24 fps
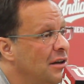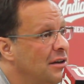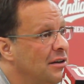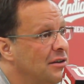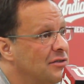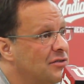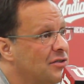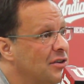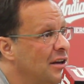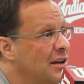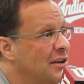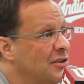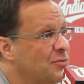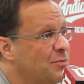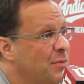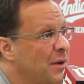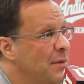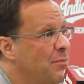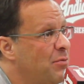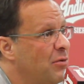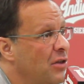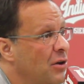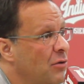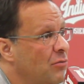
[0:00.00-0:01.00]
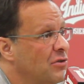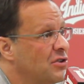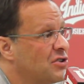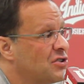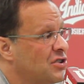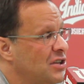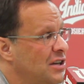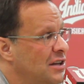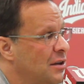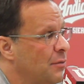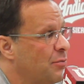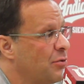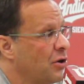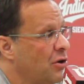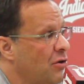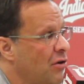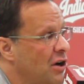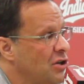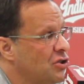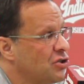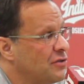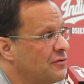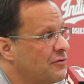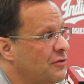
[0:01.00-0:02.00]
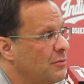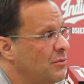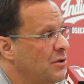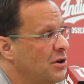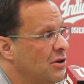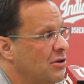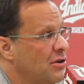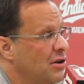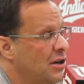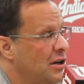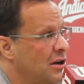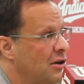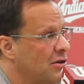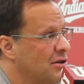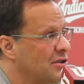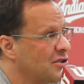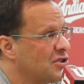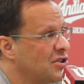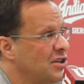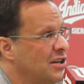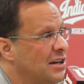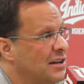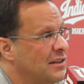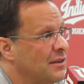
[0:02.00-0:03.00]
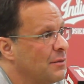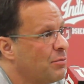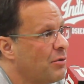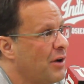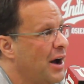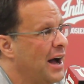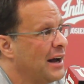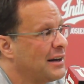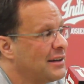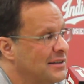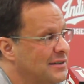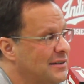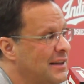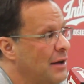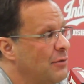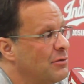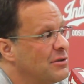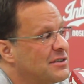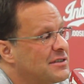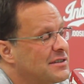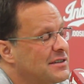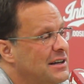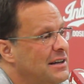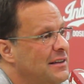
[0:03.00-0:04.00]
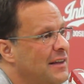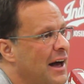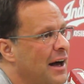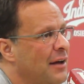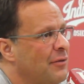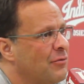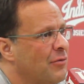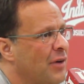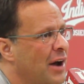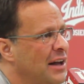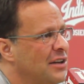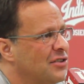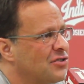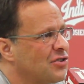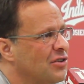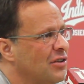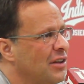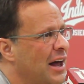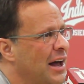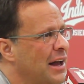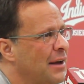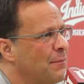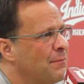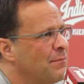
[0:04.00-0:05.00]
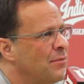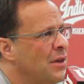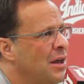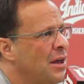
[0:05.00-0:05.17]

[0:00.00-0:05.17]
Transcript: is people that would see the progression from year to year and see it in the practice, they would see that, right? So, like,